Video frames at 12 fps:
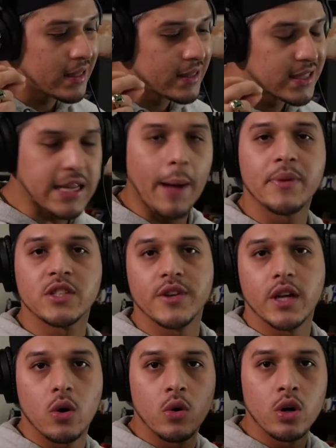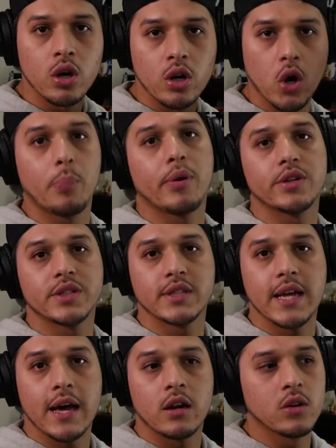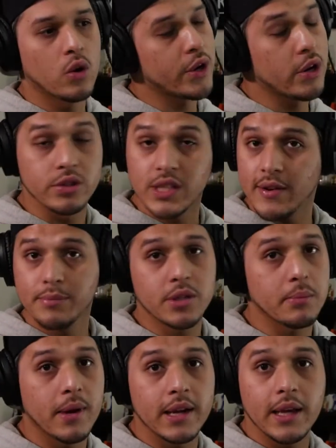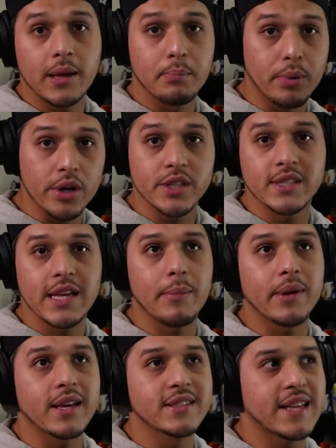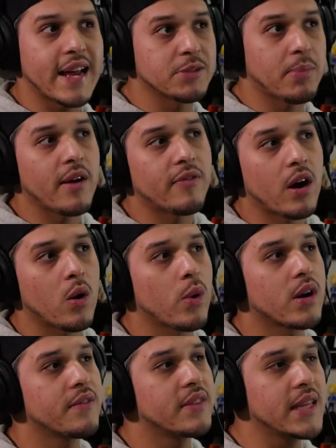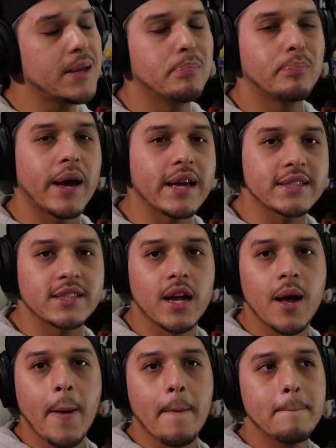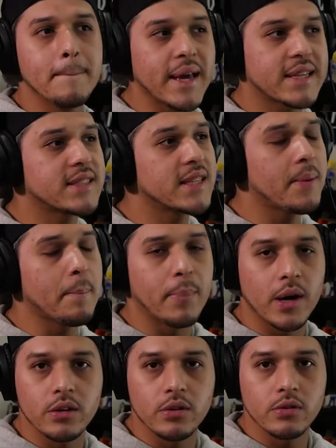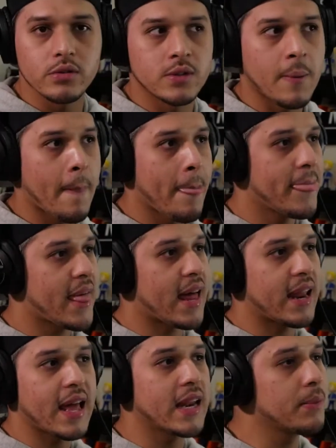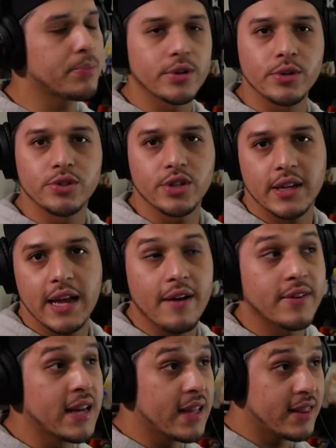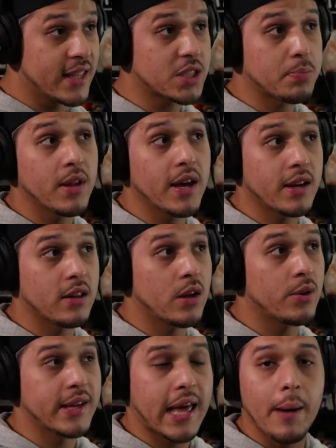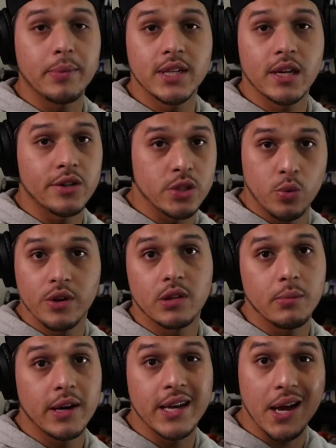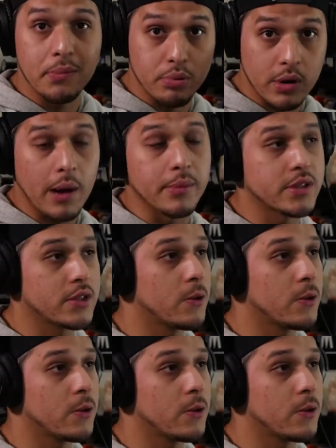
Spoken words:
stop this video, go purchase that, or, you know, save up some money and purchase that, because that is by far one of the best mixing bundles that any producer can have. This plugin alone, Decapitator, is worth the money, I promise